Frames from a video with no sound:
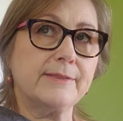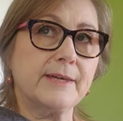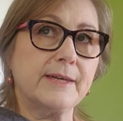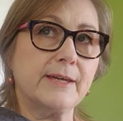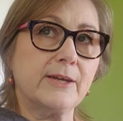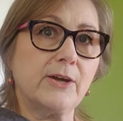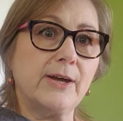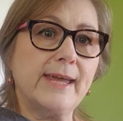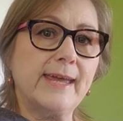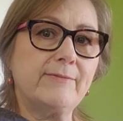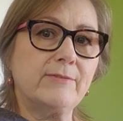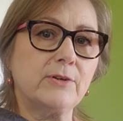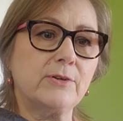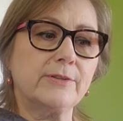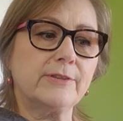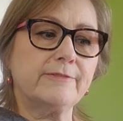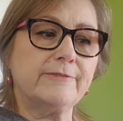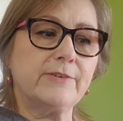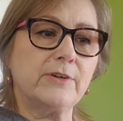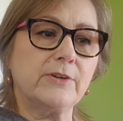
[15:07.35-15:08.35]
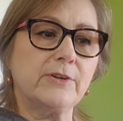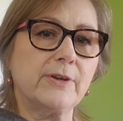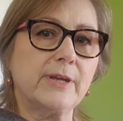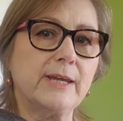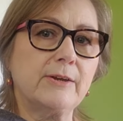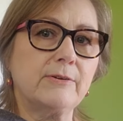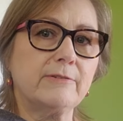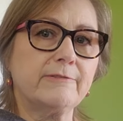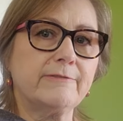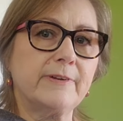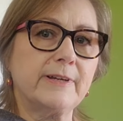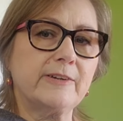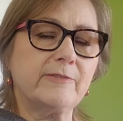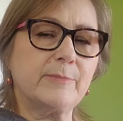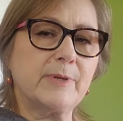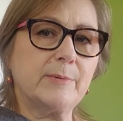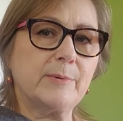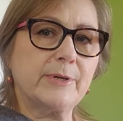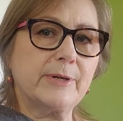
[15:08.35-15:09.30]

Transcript: haven't got the photo here in front of me,